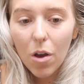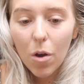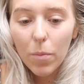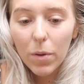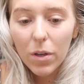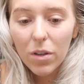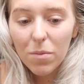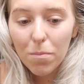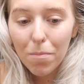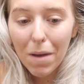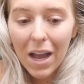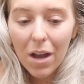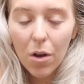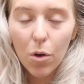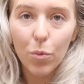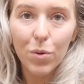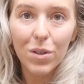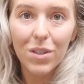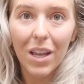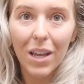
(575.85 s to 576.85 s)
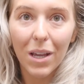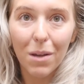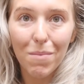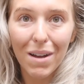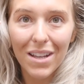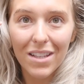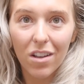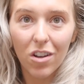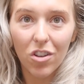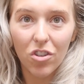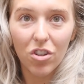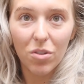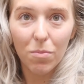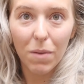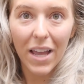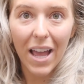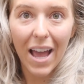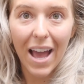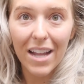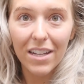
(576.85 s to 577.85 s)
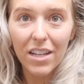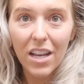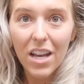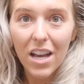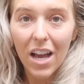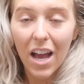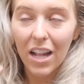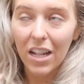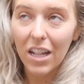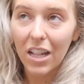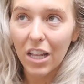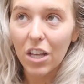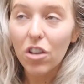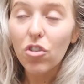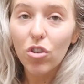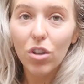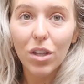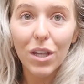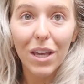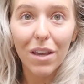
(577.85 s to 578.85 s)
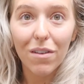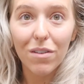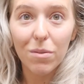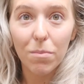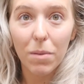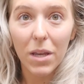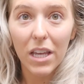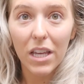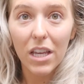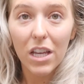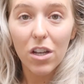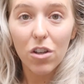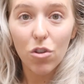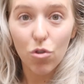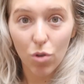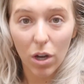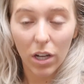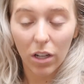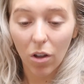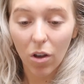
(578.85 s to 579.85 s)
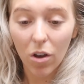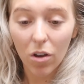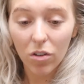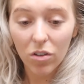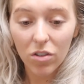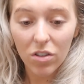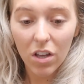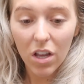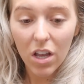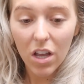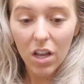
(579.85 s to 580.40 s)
or because Matt always like massages my head and literally gives me dreadlocks.